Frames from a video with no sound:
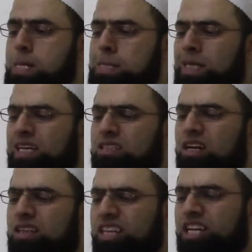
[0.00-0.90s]
is
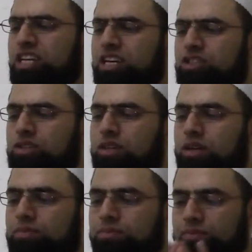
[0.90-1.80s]
not lineage.
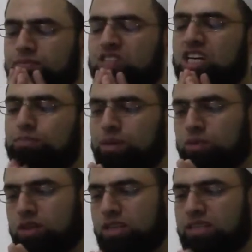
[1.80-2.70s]
Some
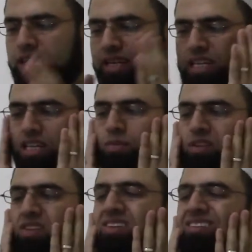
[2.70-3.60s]
people, they say lineage,
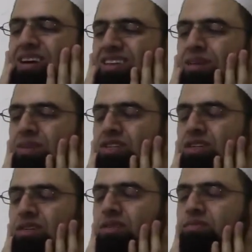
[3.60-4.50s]
but the
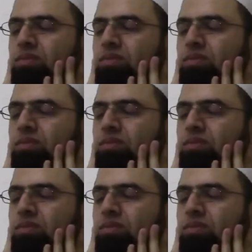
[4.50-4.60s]
better